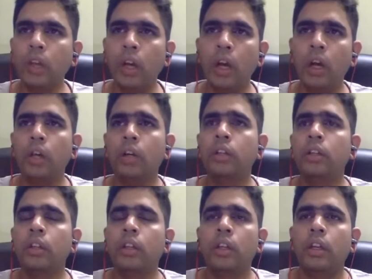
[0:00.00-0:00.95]
uh,
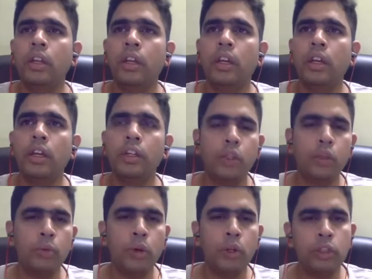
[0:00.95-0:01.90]

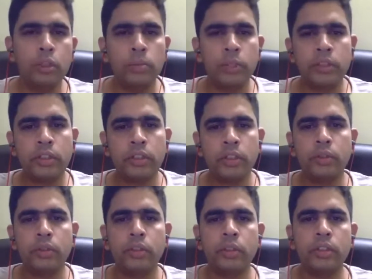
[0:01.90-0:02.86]
new module presented
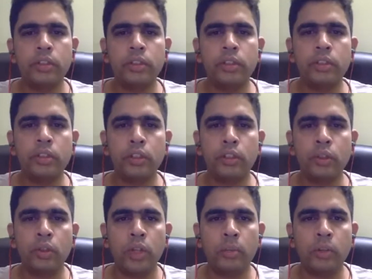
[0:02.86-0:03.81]
to you, in the sense a
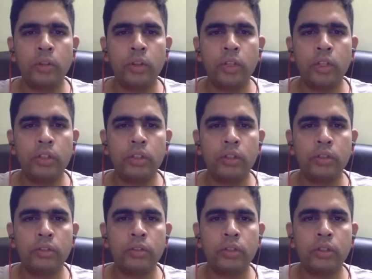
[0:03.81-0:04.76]
new library
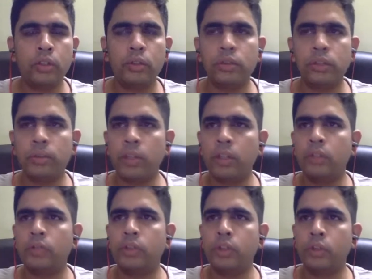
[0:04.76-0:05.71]
introduced, or new some kind
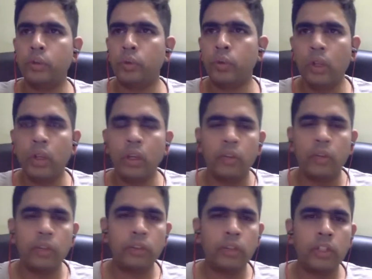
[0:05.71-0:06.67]
of new
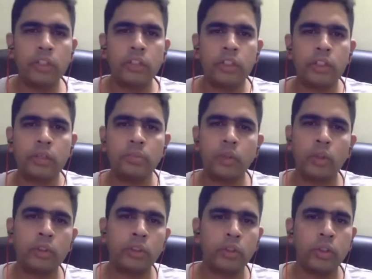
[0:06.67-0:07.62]
visualization
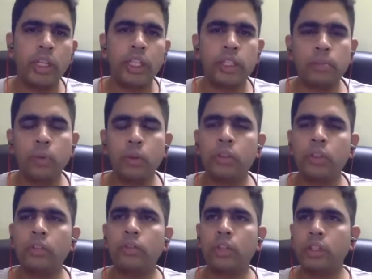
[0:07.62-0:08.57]
plots. You can explore
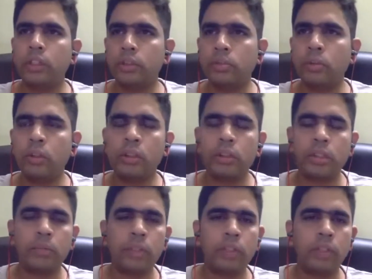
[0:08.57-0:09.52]
that, why this plot is
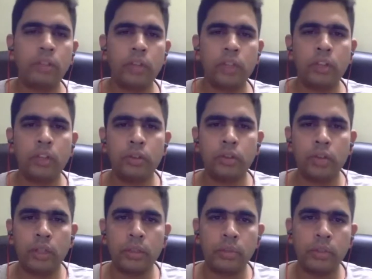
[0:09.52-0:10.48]
coming here, why not you
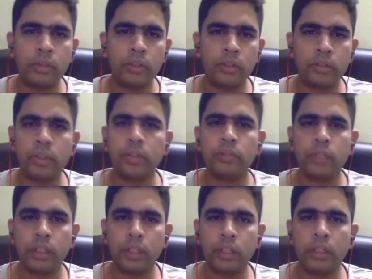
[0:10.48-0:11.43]
try the previous one,
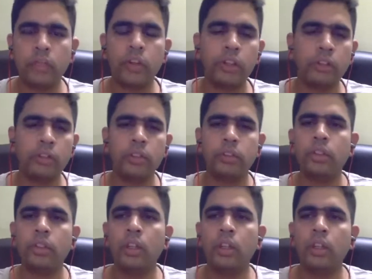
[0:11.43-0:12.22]
why they are trying this.